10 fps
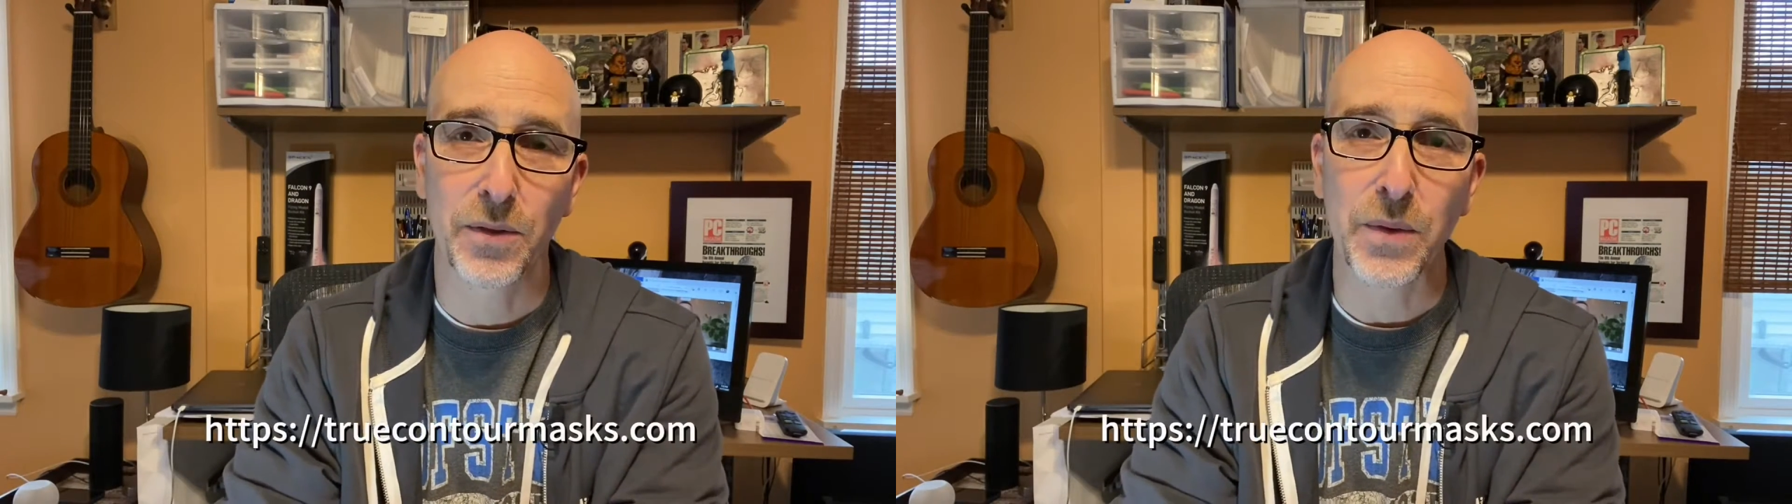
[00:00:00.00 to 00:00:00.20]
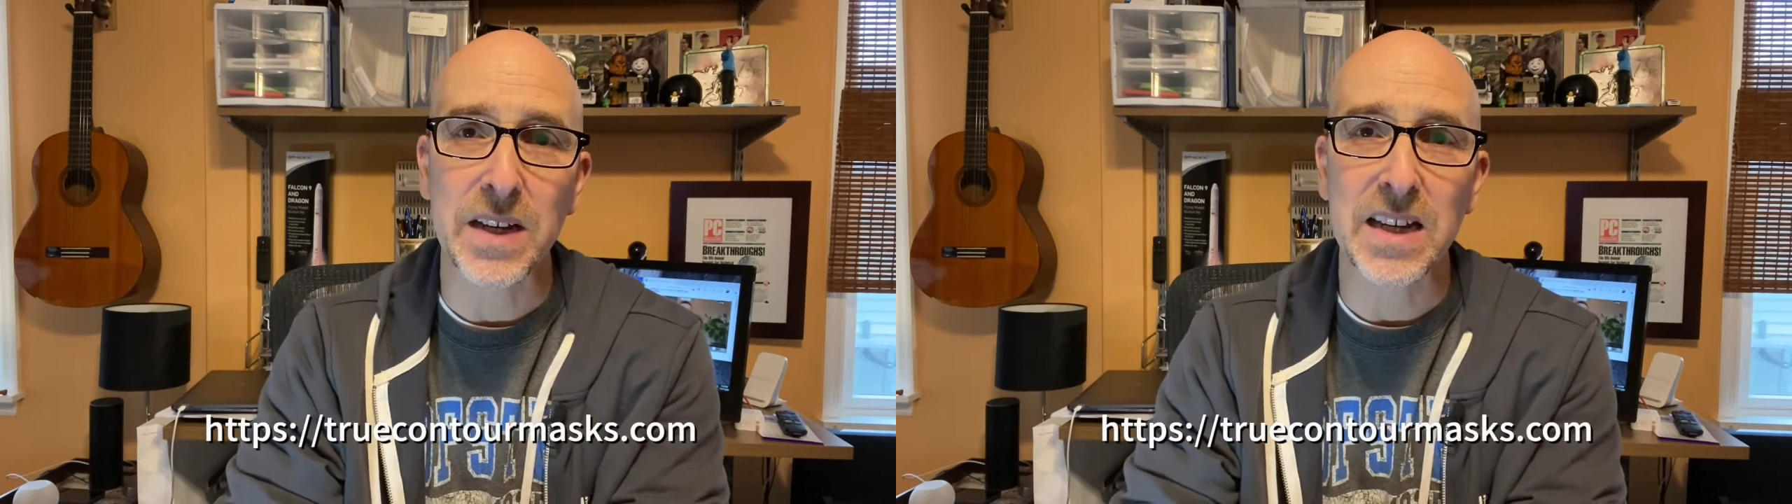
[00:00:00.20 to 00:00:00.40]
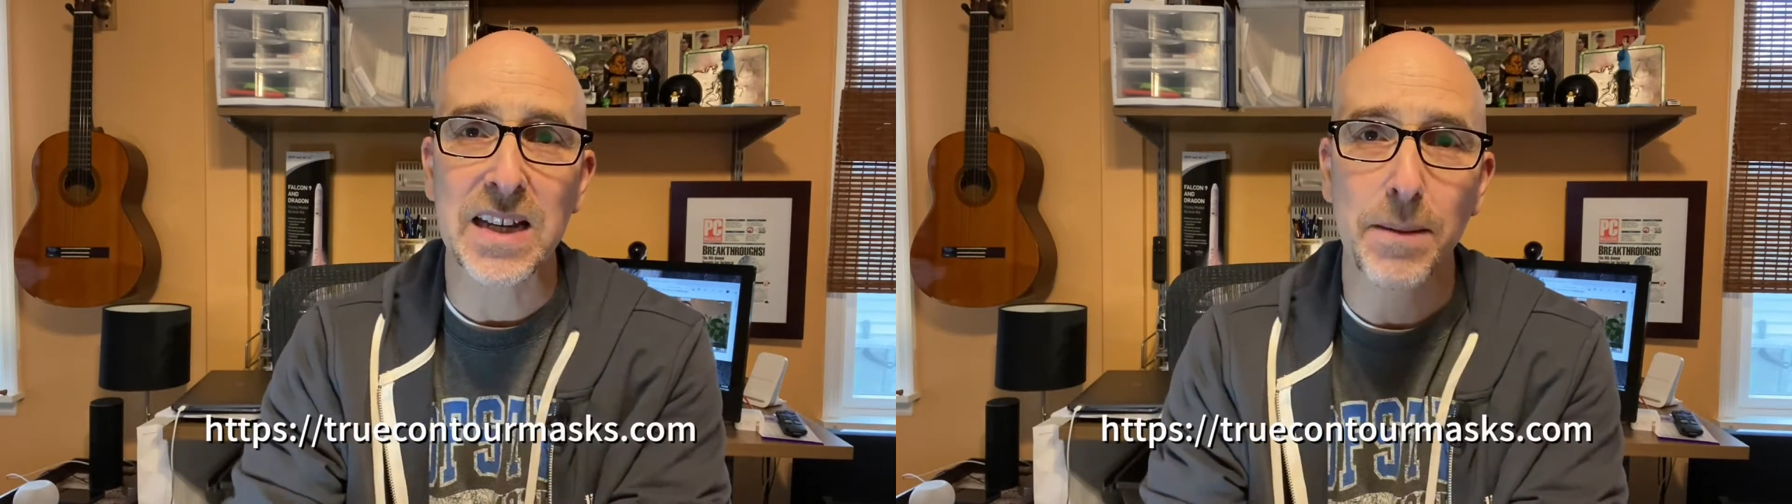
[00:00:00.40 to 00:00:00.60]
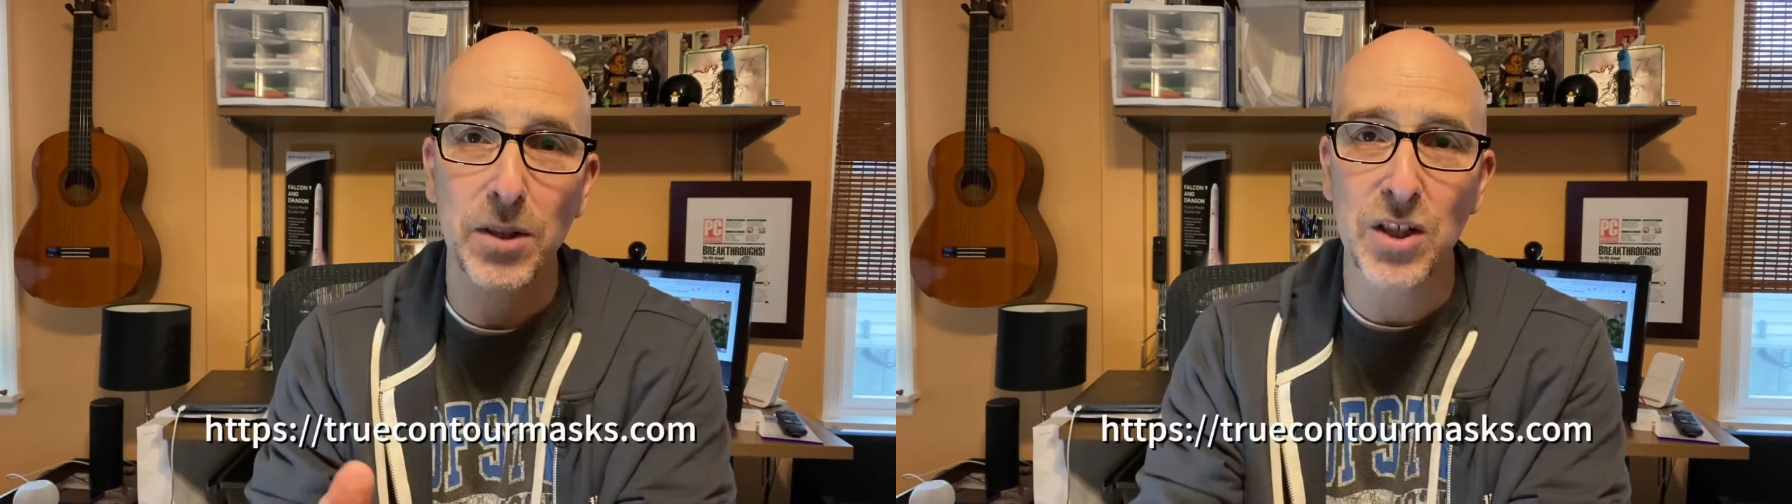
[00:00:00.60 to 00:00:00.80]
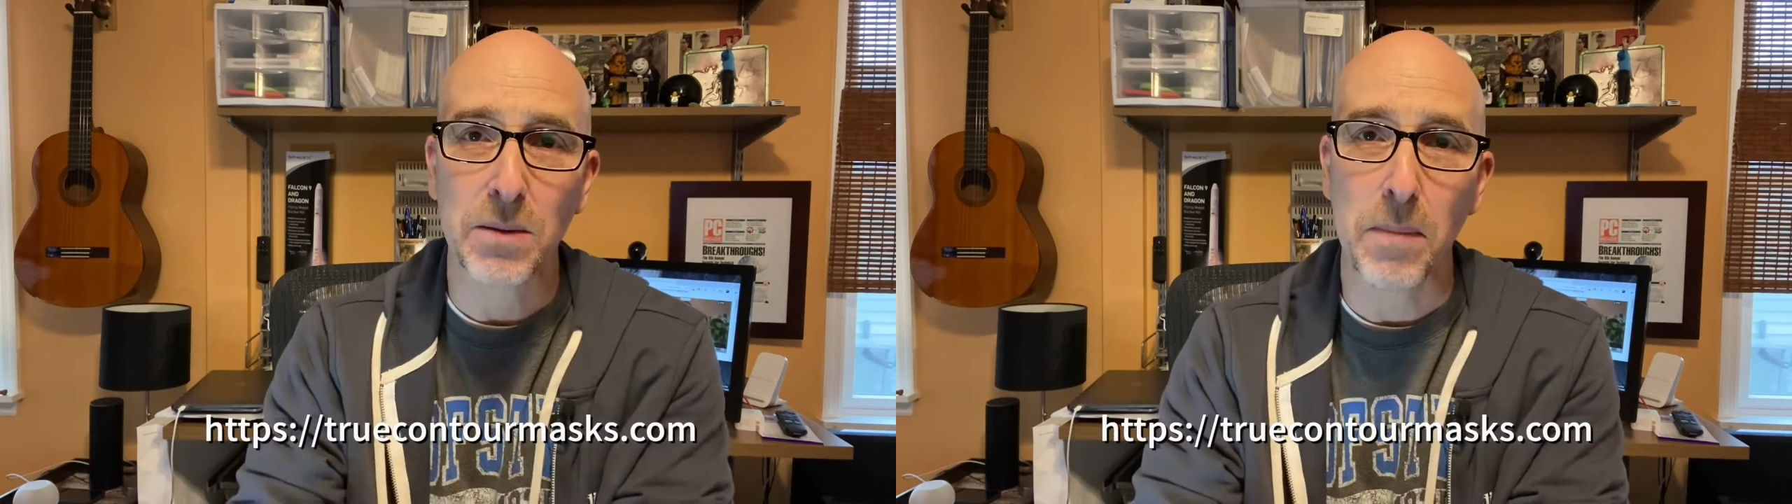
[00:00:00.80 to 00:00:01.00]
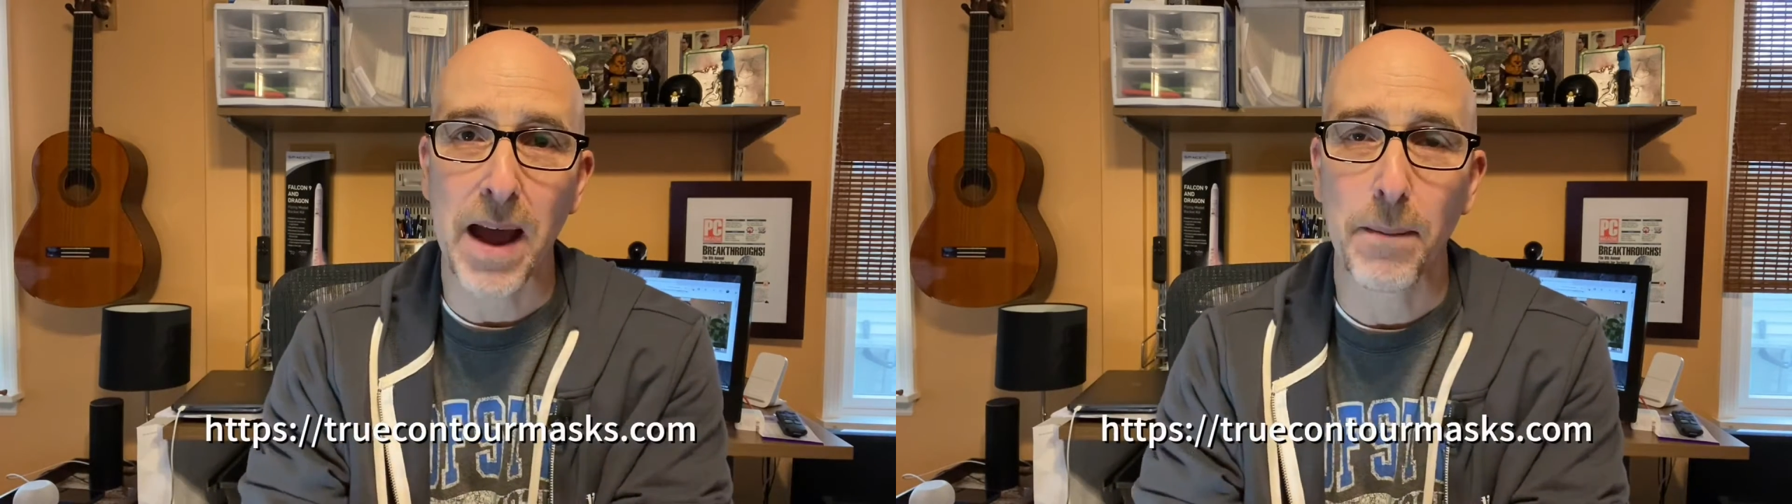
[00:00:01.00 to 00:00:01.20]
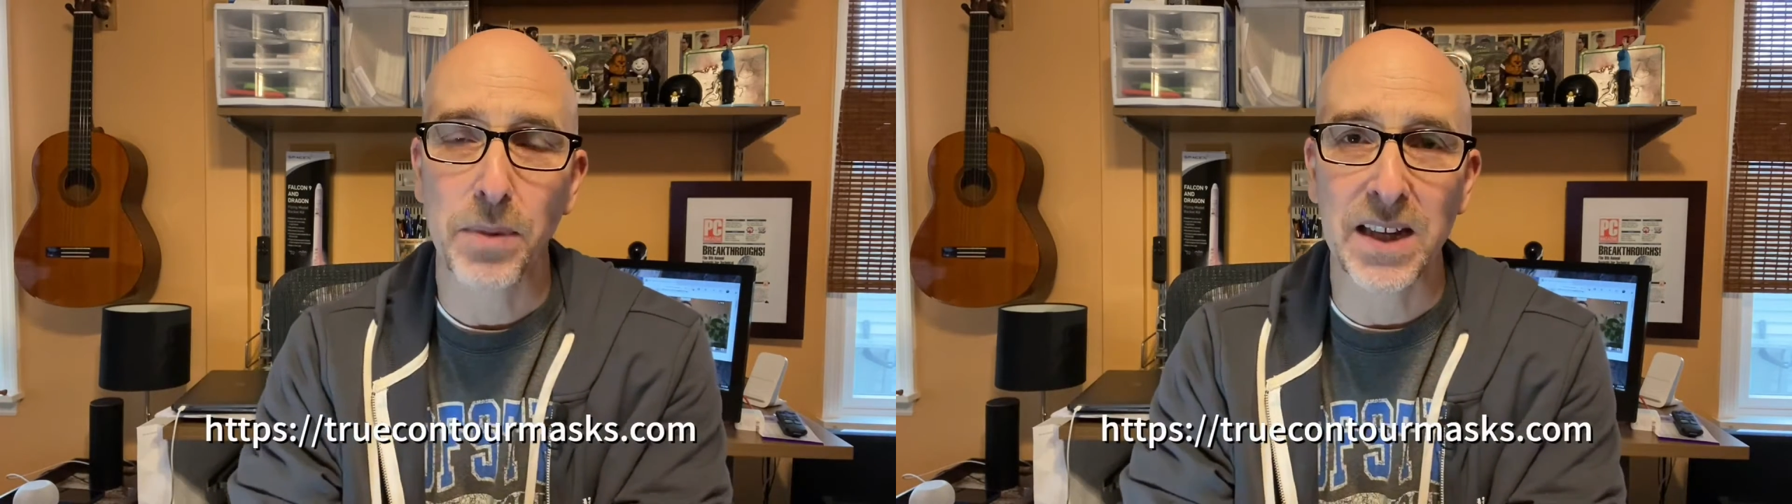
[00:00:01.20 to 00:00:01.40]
3D imaging map,